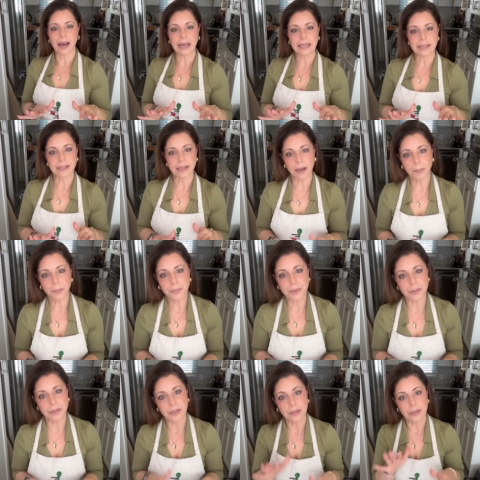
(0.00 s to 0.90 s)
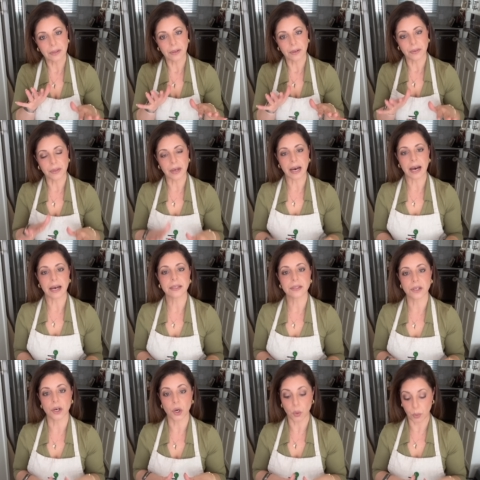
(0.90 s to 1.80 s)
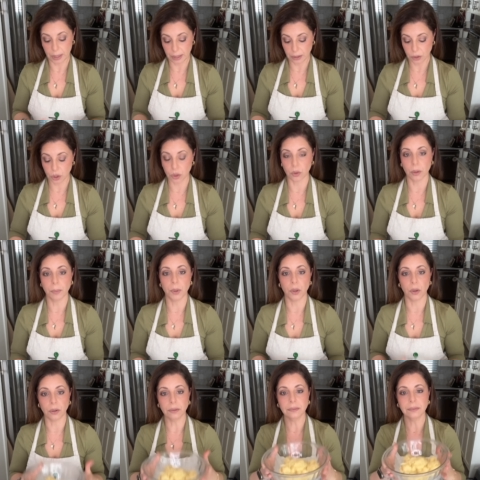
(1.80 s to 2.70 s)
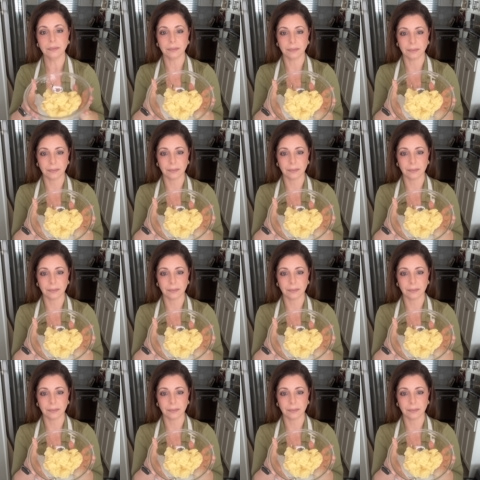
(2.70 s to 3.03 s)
I dumped the hot dough into a bowl,